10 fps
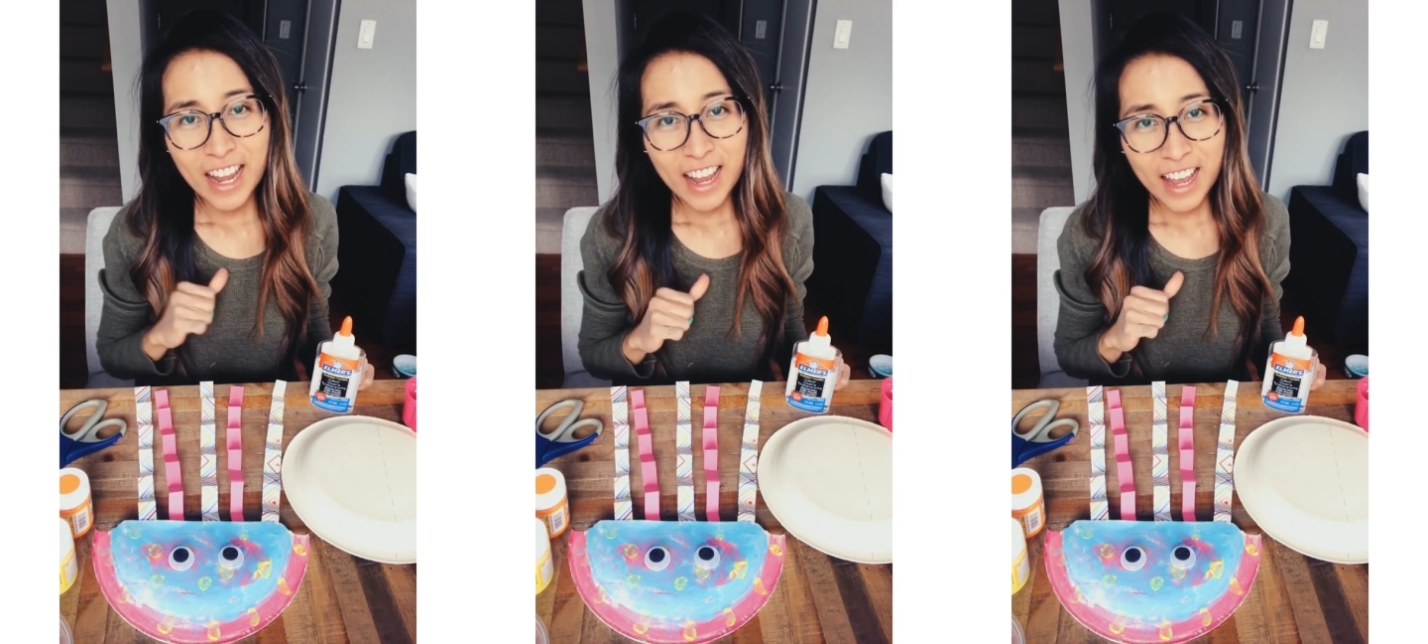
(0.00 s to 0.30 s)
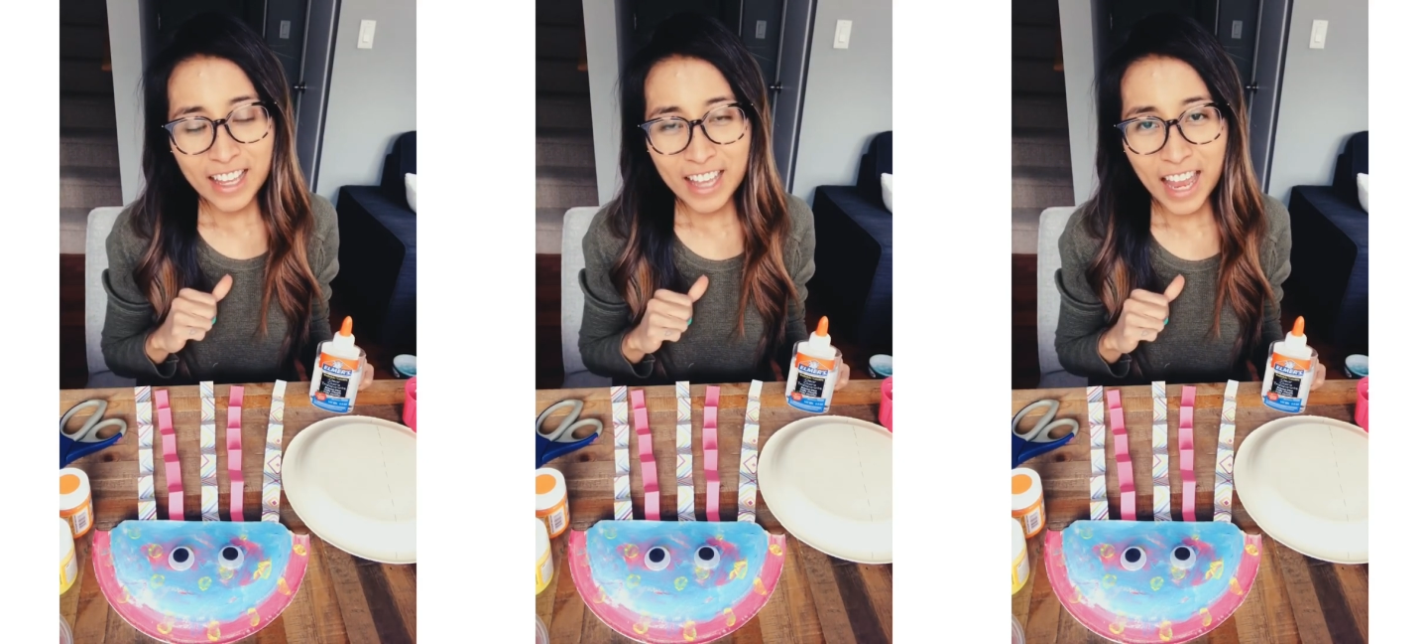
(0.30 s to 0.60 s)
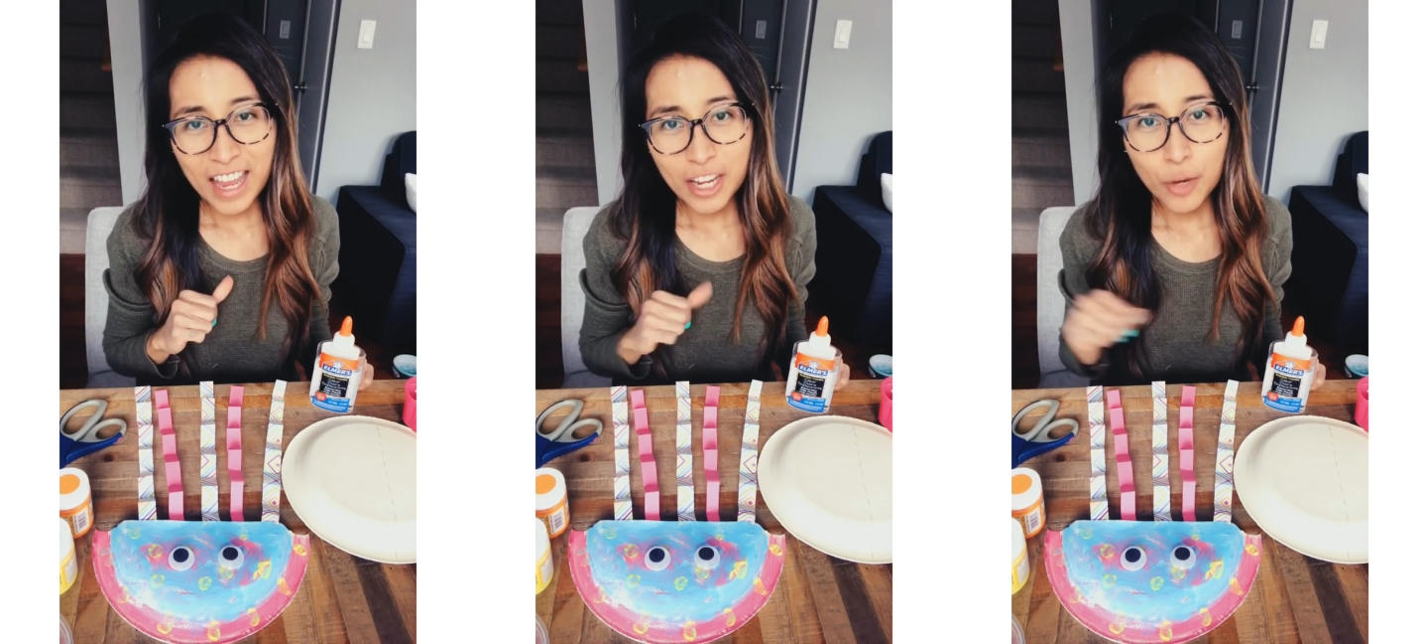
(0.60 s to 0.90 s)

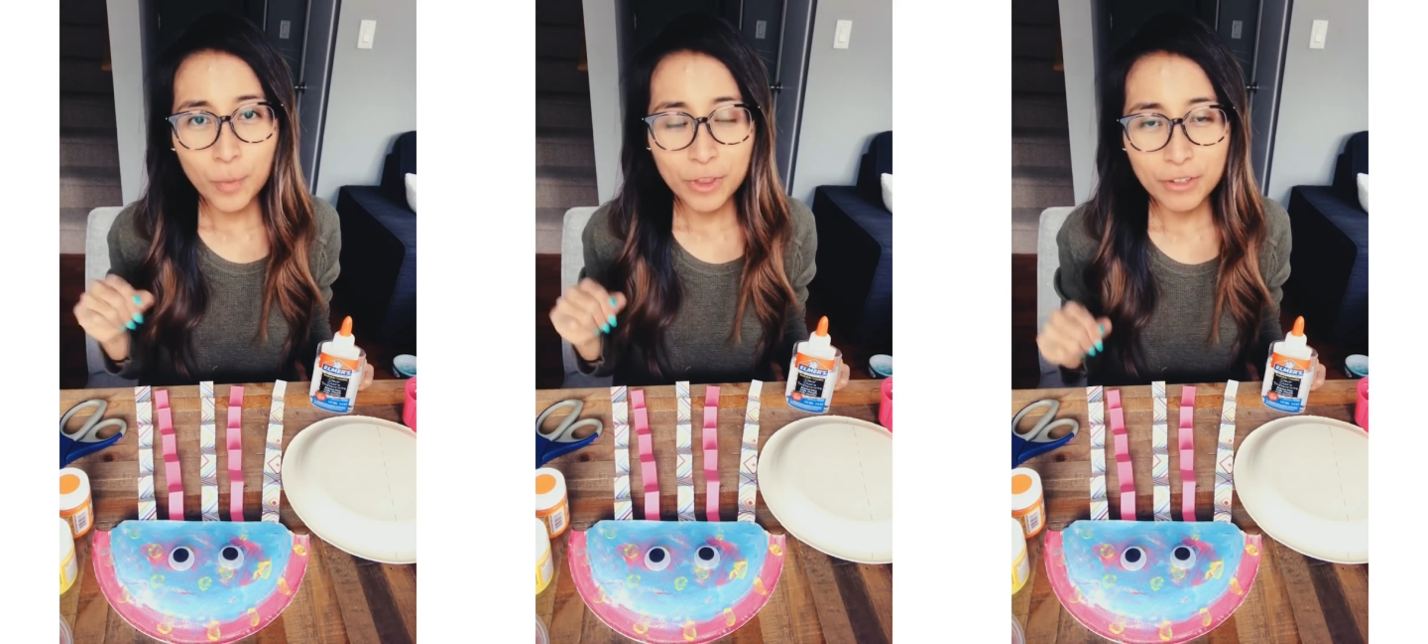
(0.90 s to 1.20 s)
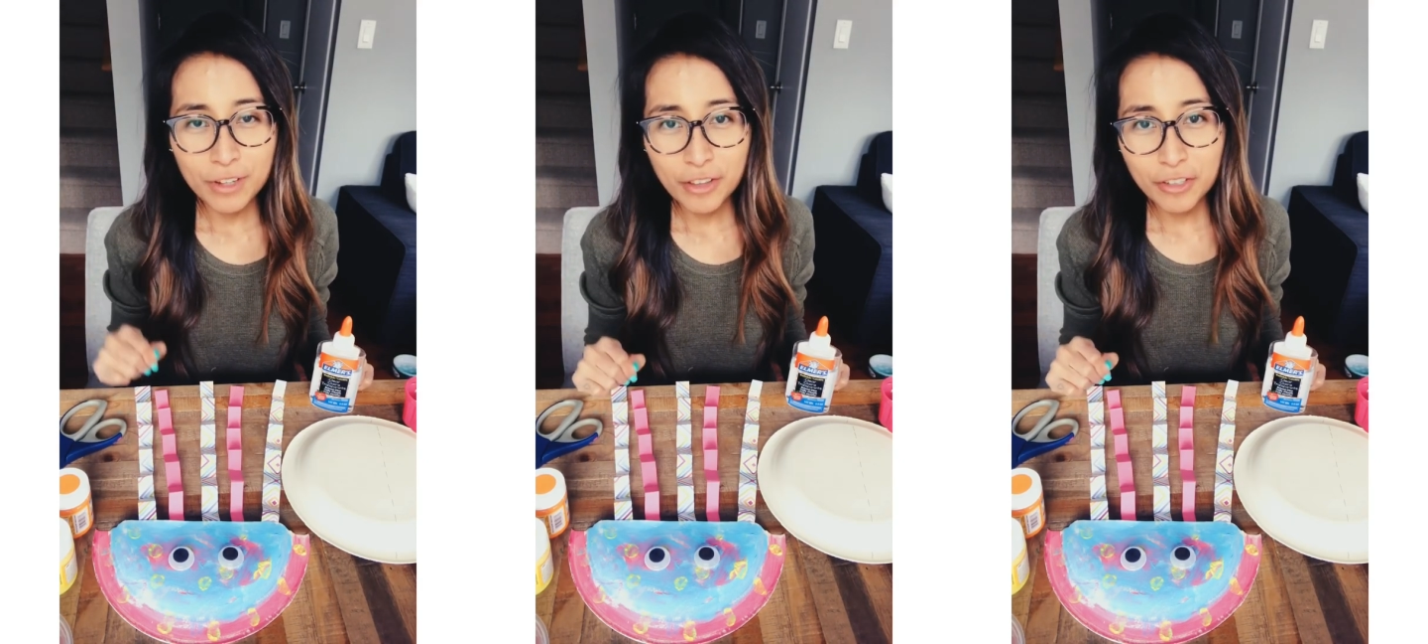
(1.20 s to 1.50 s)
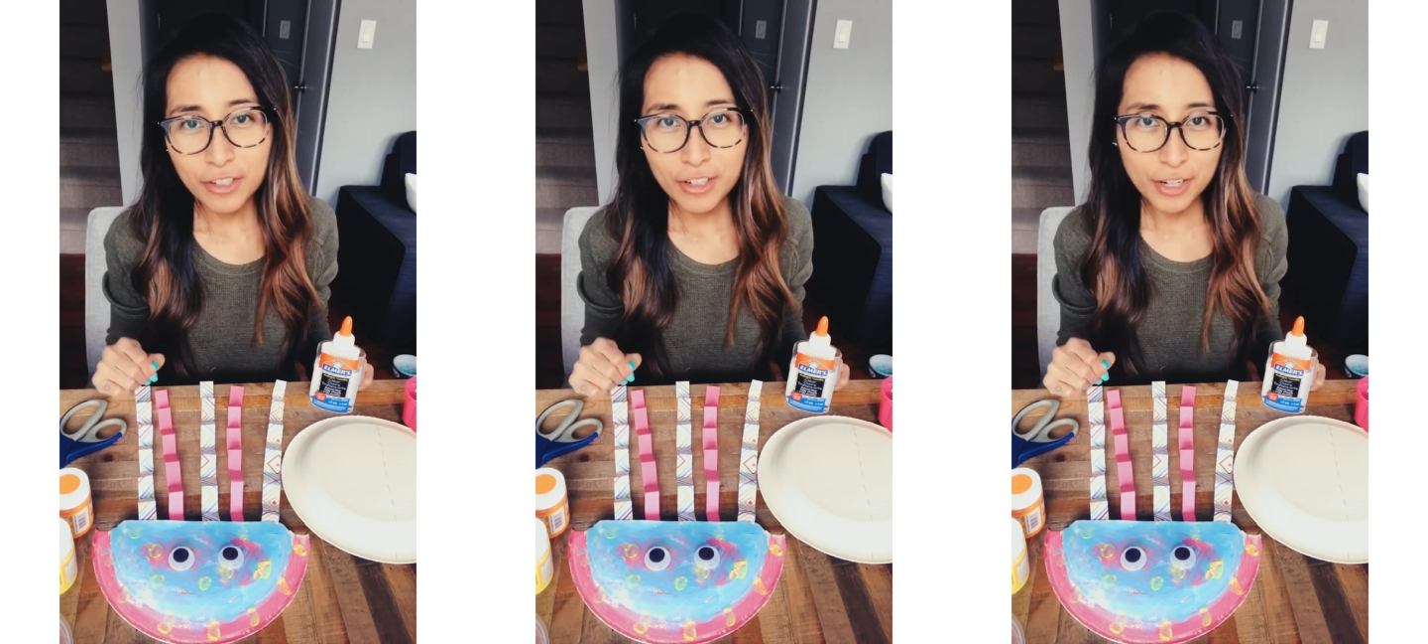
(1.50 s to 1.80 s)
again with
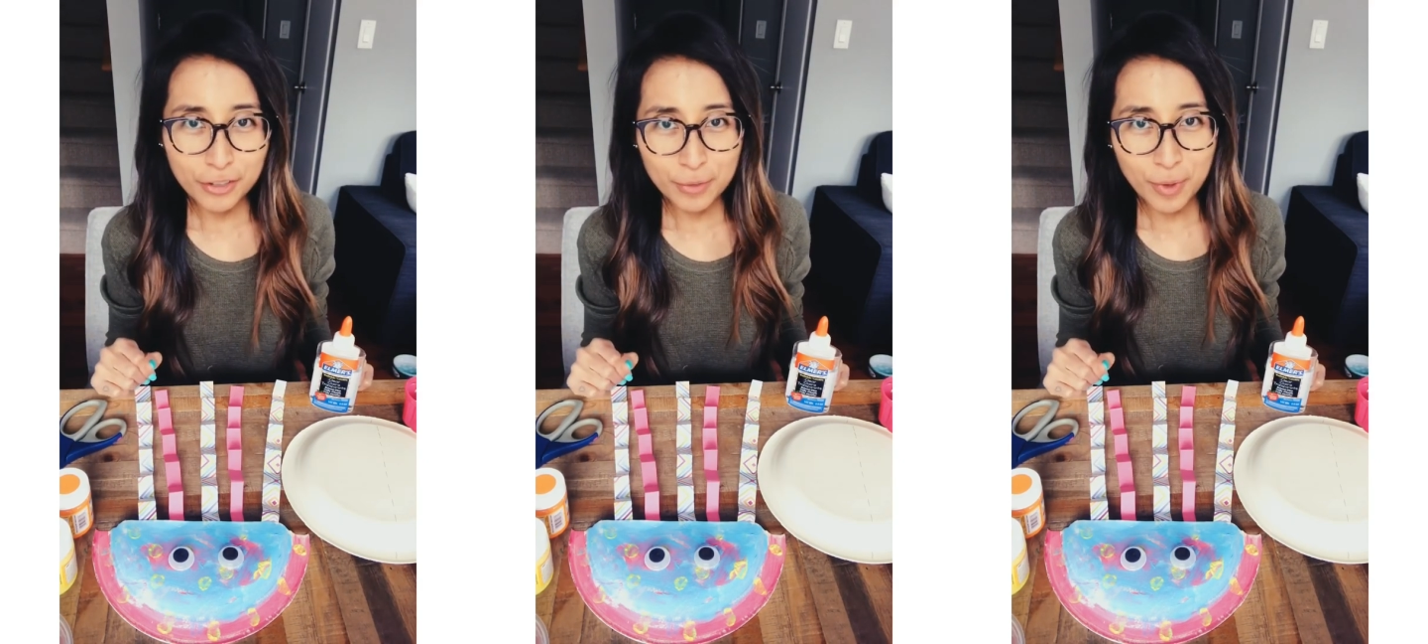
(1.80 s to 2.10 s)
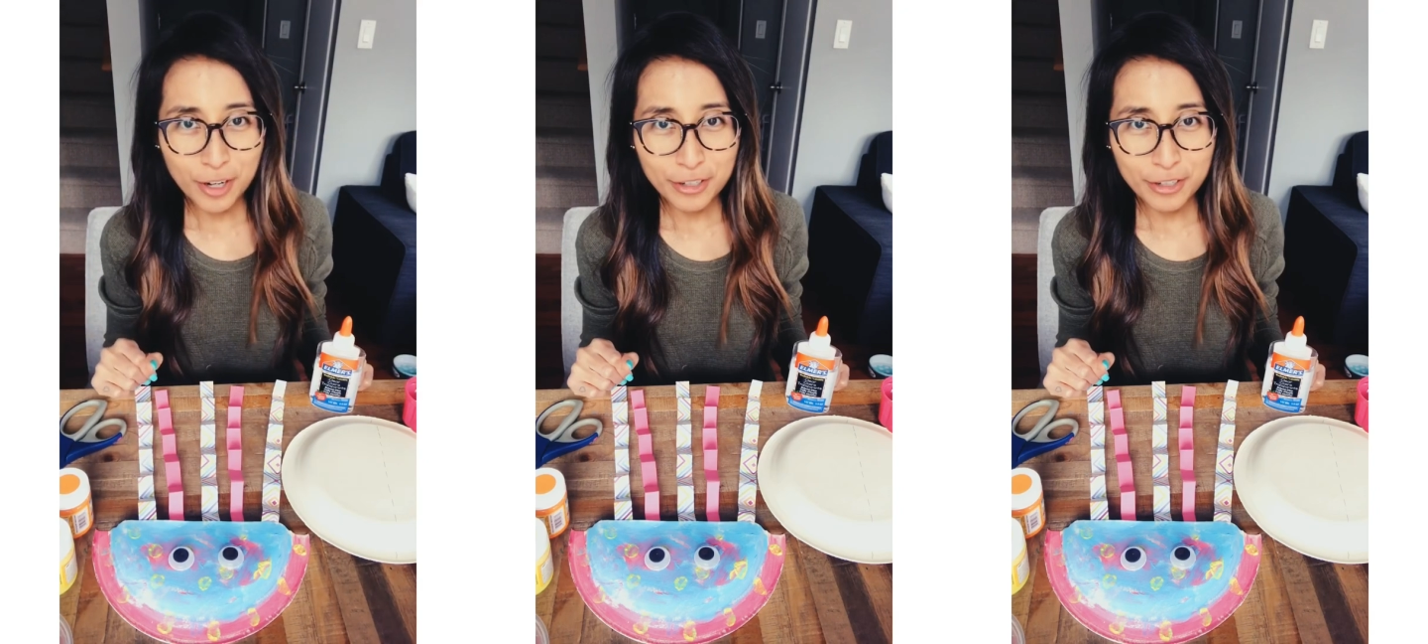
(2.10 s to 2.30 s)
another underwater